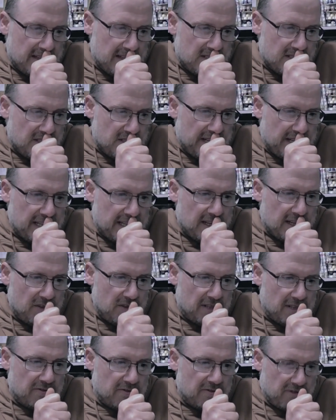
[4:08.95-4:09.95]
to then go
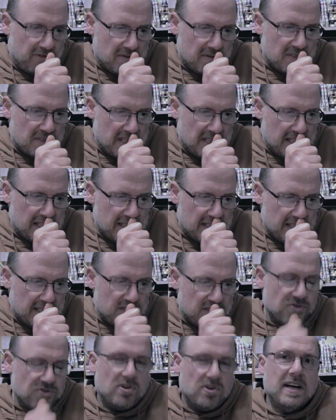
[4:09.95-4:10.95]
and confront Duncan
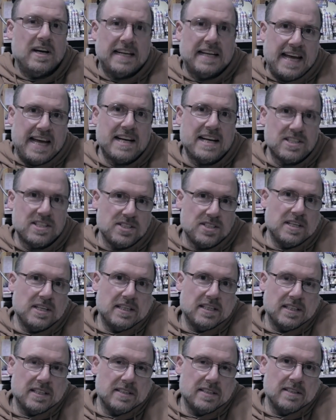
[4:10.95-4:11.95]
and try and catch
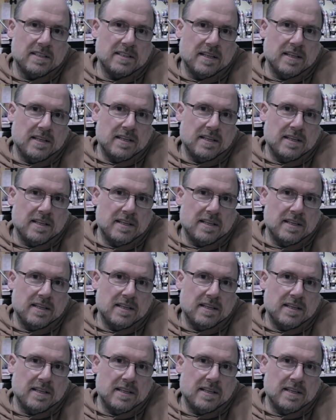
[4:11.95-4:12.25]
Duncan